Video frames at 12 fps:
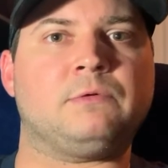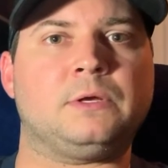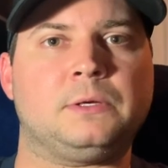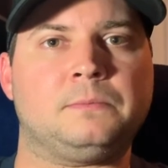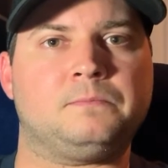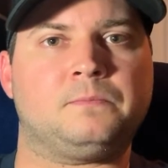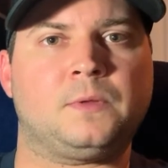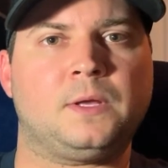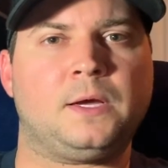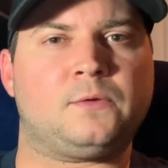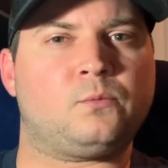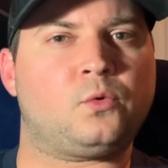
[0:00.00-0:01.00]
It
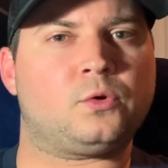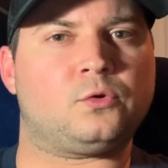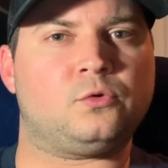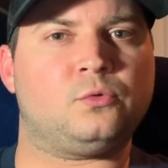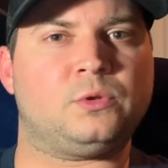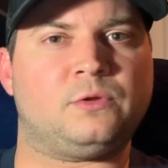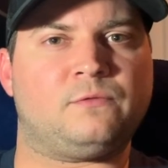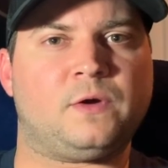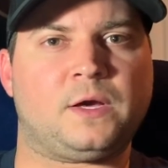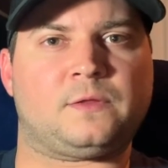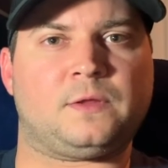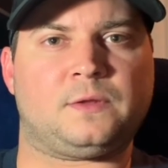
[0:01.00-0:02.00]
has more to do with the
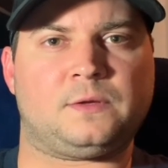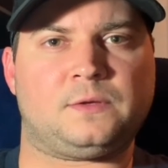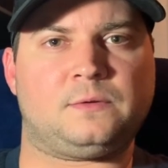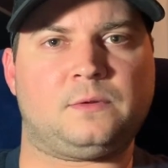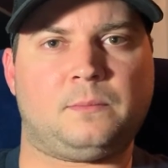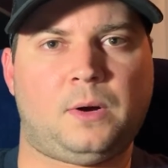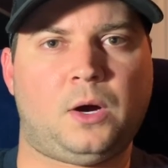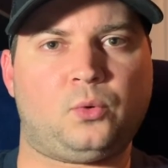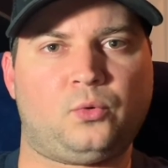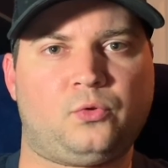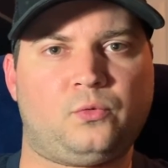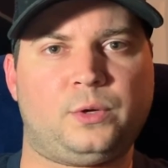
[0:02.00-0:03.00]
fact that the Model
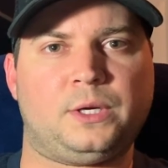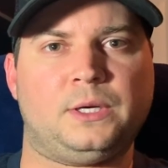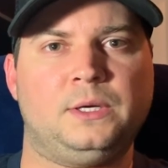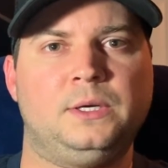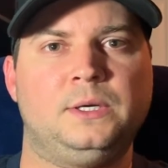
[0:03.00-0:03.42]
3